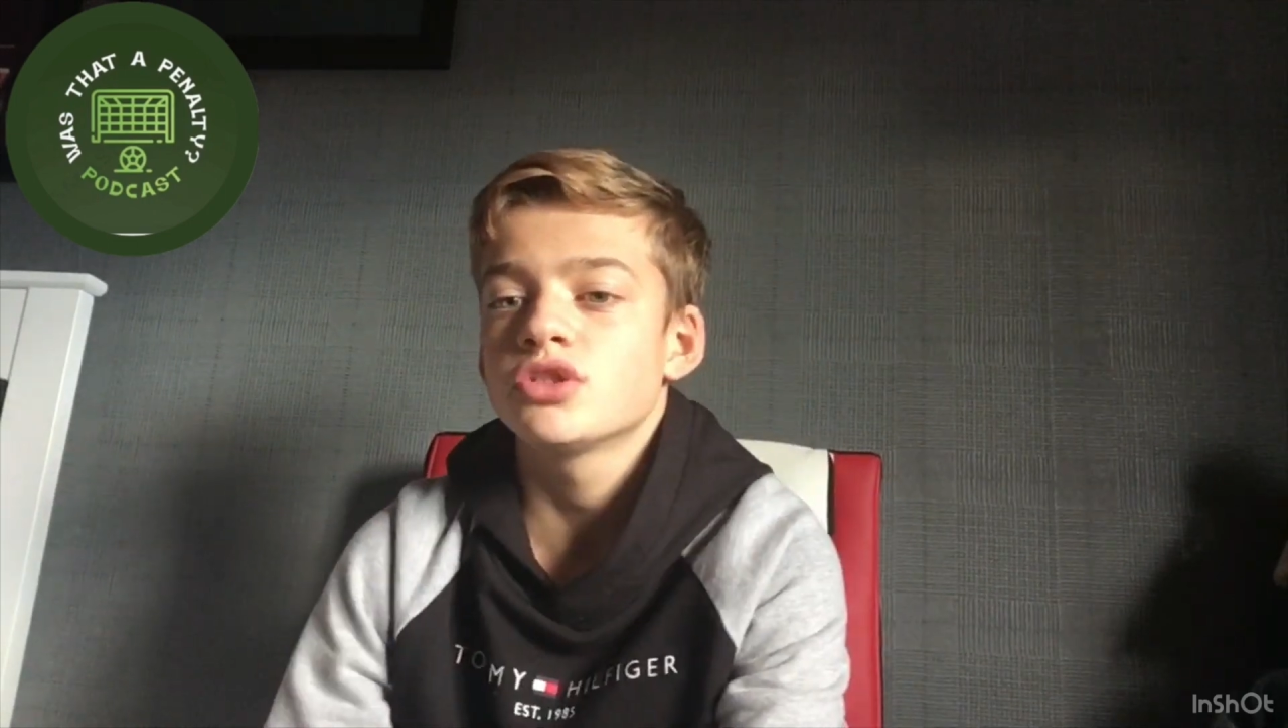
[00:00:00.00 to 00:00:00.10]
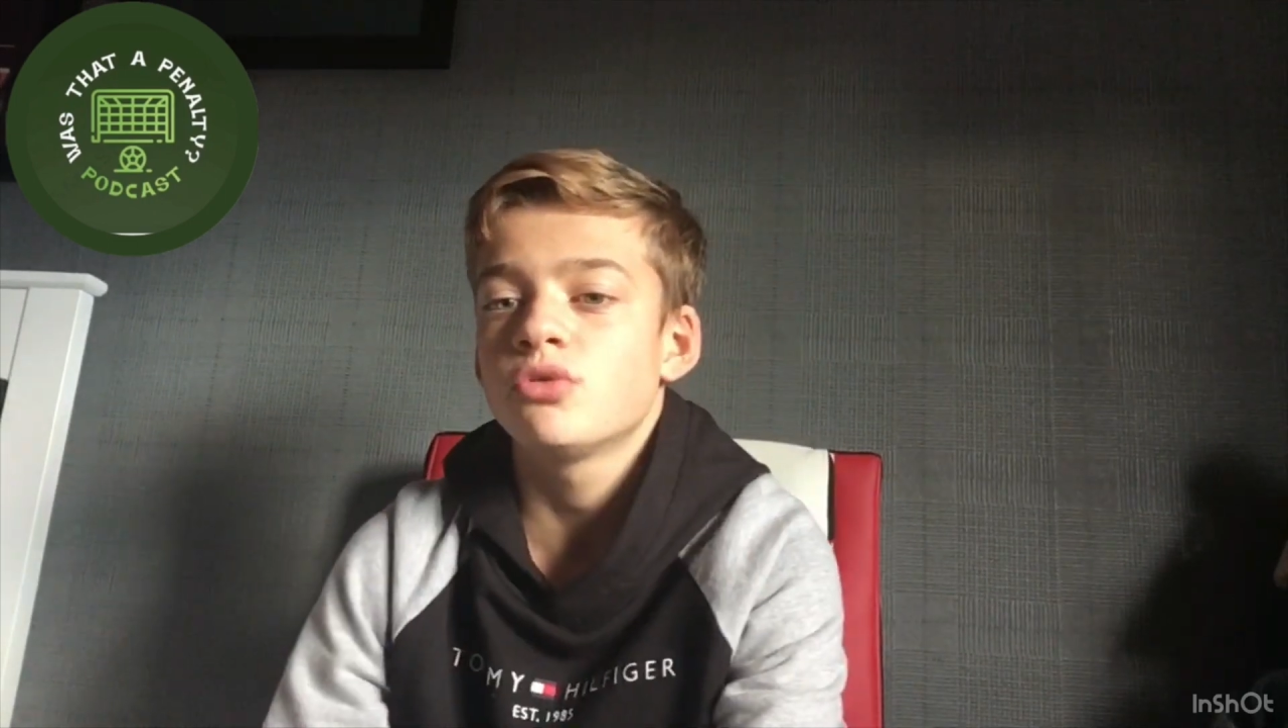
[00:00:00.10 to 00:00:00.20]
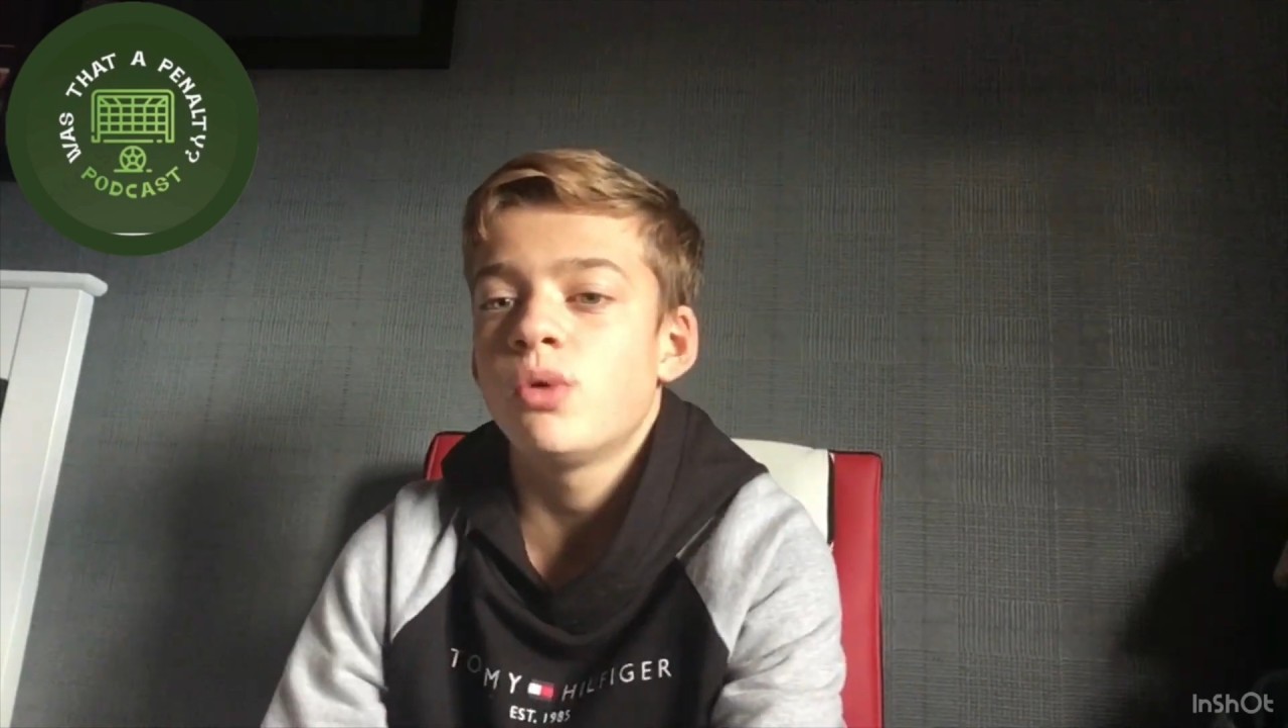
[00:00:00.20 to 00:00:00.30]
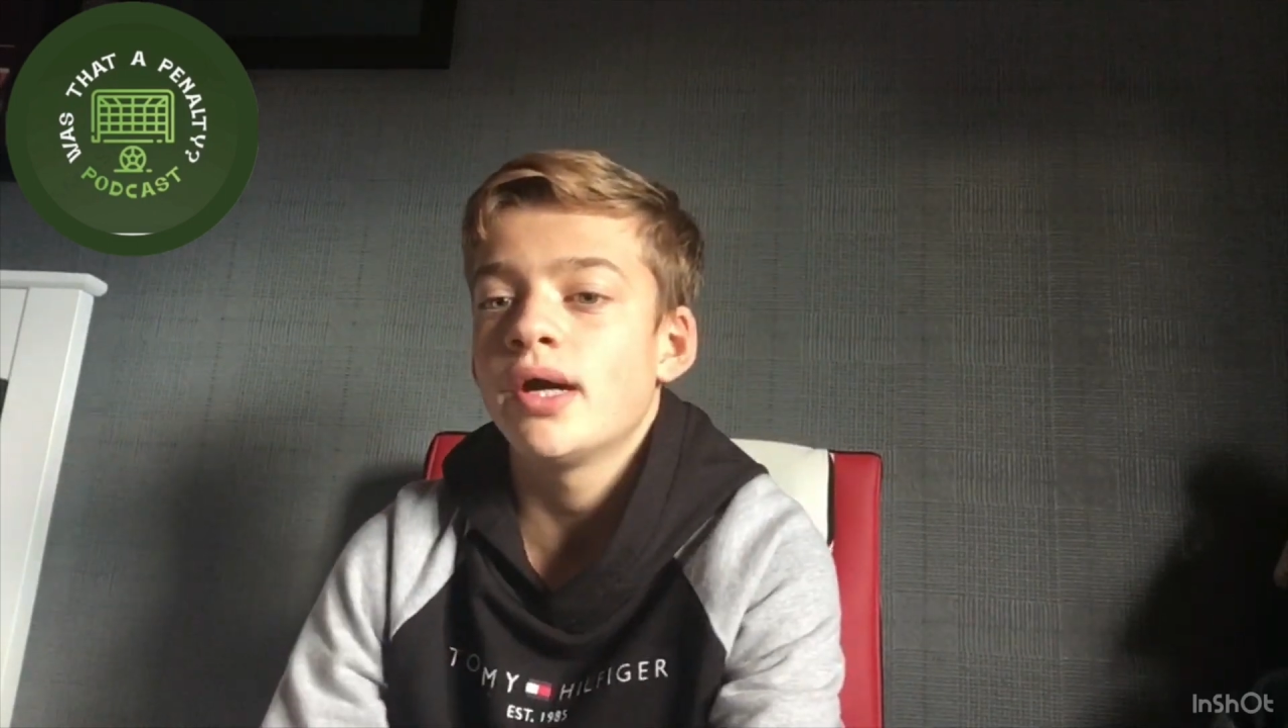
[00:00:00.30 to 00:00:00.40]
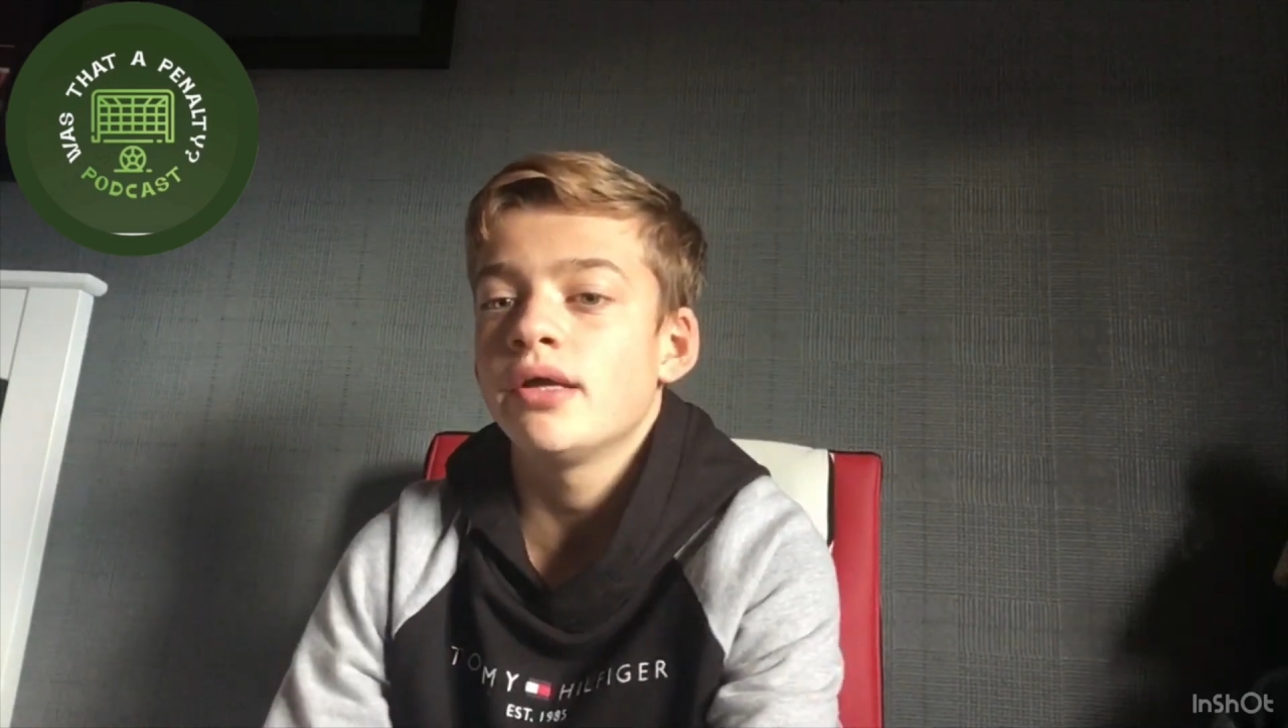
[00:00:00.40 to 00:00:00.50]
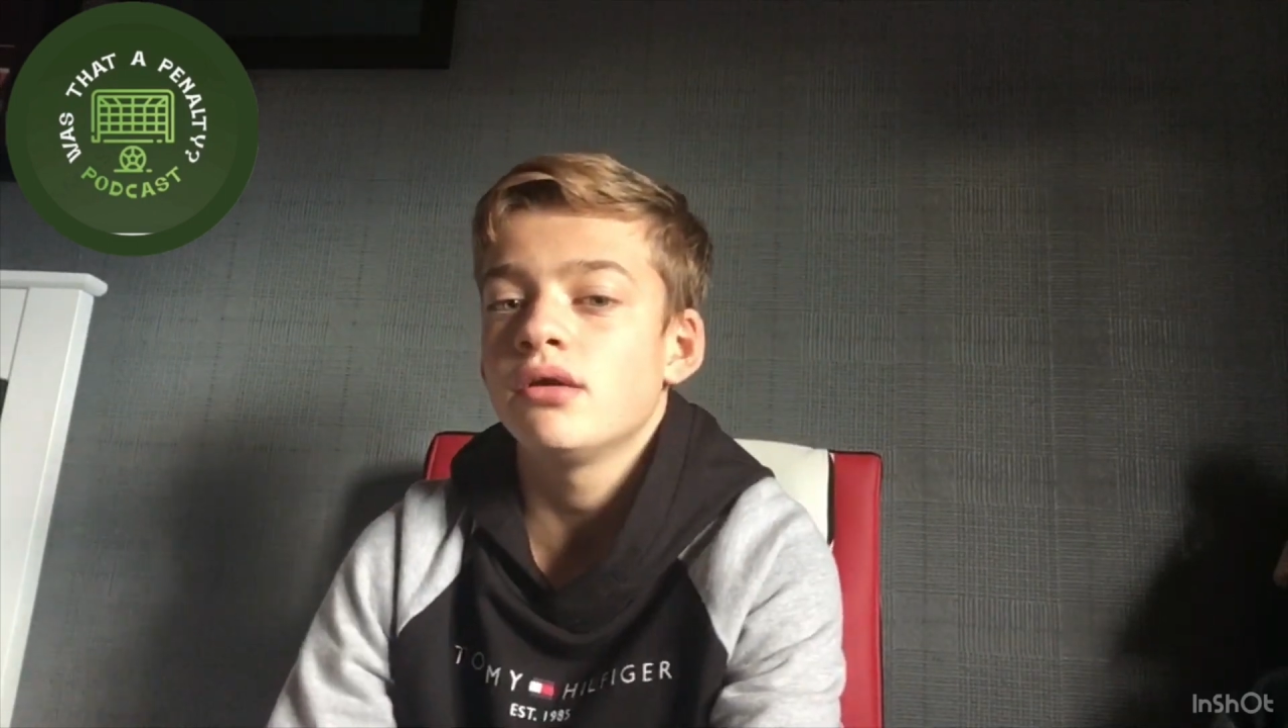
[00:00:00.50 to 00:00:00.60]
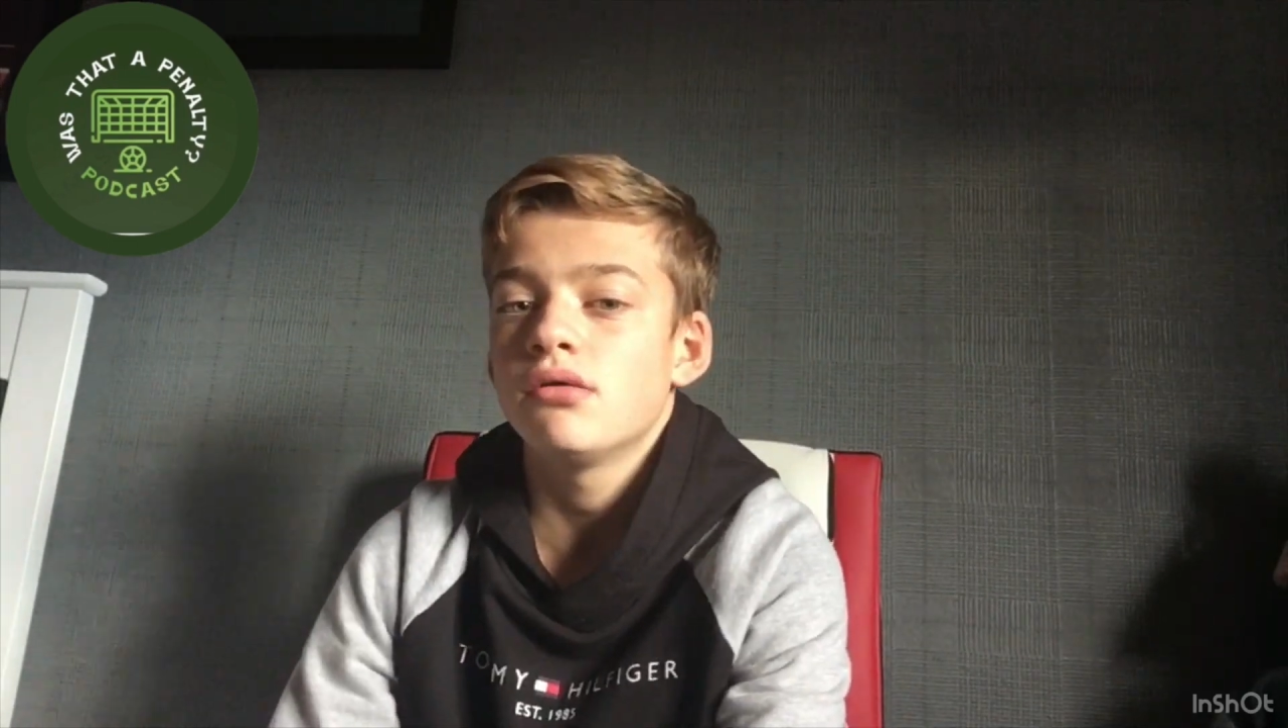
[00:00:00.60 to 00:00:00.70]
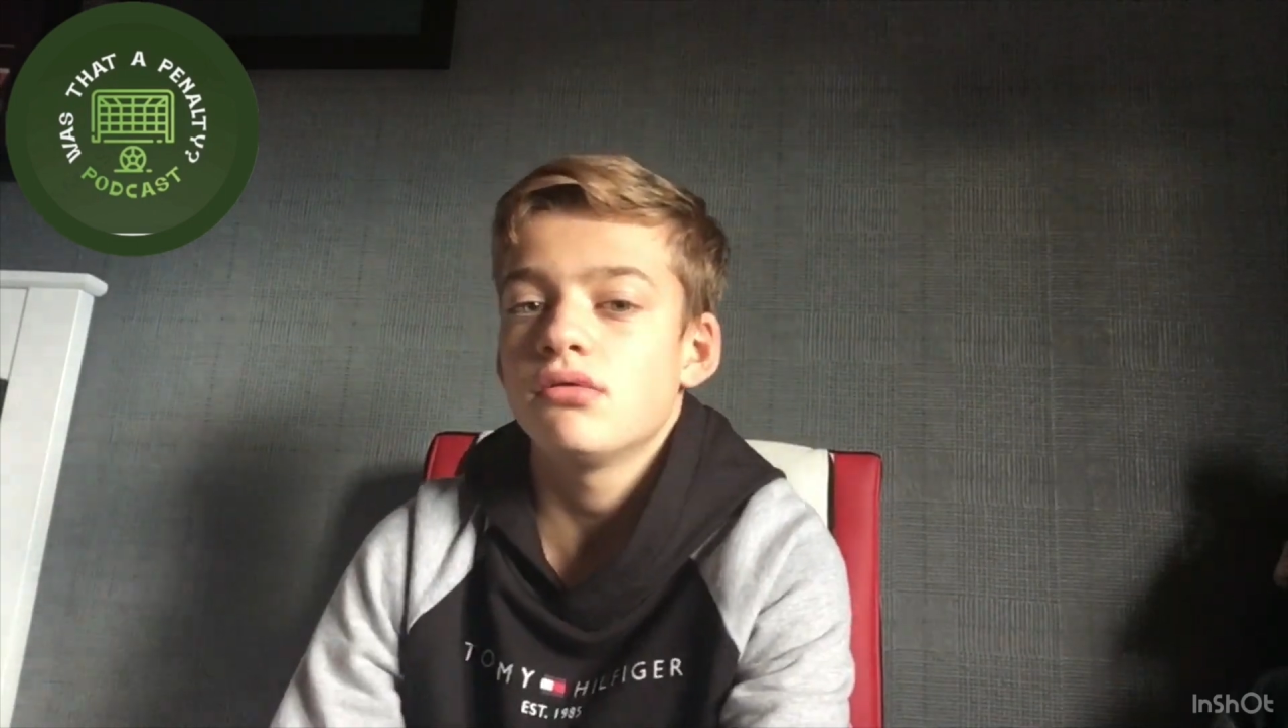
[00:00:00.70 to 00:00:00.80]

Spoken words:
quite